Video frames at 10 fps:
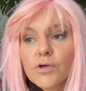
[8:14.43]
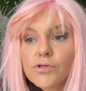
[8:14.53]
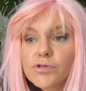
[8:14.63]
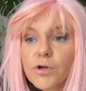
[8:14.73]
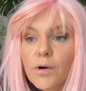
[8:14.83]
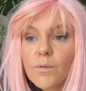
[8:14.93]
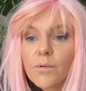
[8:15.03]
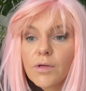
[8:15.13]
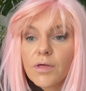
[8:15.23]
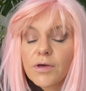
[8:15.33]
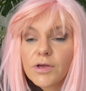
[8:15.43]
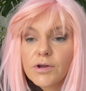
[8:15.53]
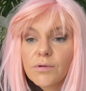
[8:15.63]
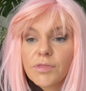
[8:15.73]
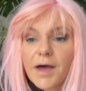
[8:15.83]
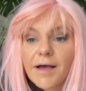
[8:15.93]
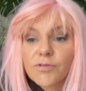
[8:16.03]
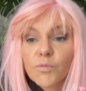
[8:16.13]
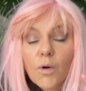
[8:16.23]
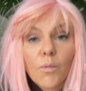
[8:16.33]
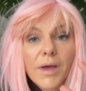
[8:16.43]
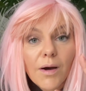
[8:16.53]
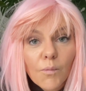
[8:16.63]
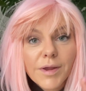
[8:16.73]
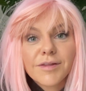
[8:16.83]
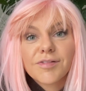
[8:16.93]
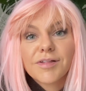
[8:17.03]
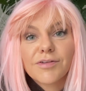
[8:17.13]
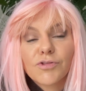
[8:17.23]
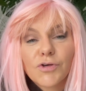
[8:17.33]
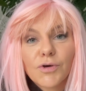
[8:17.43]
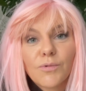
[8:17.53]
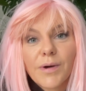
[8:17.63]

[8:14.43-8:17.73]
So, you know, that's what we are witnessing too.